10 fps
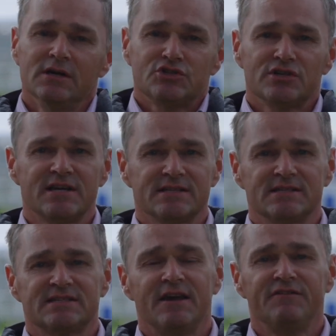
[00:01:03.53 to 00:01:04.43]
just as
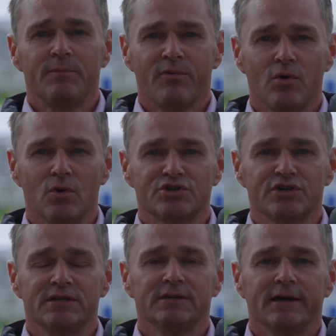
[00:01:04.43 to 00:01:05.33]
a safety
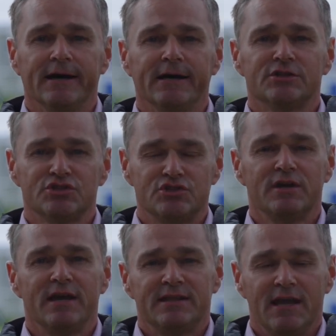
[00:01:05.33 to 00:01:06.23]
precaution, just to
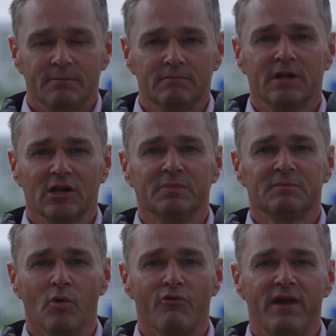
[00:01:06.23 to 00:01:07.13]
get them a little bit
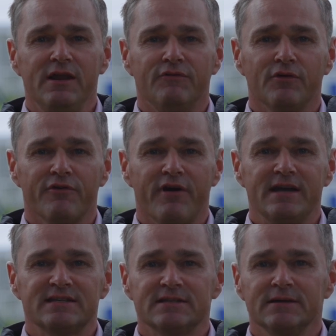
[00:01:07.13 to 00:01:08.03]
more ready for the
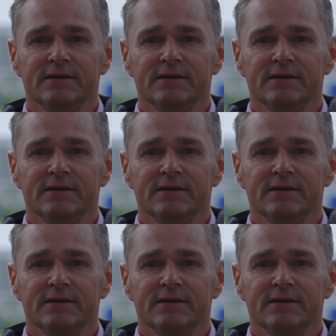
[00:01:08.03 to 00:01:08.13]
race.